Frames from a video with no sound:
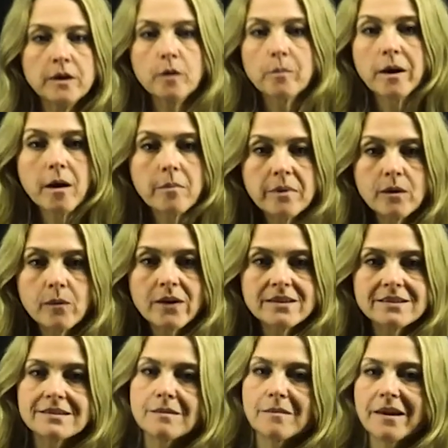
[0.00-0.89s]
your puppy
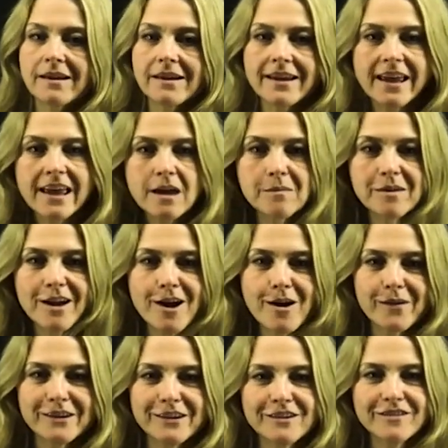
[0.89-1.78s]
wants to make a
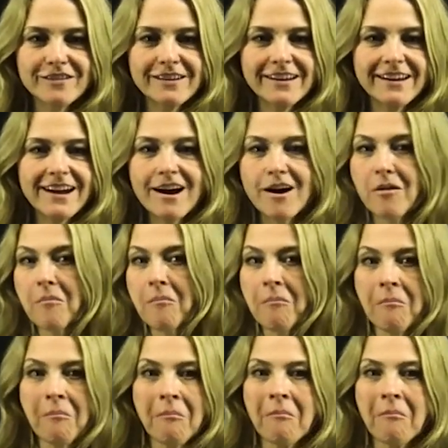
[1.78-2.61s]
cameo in your video.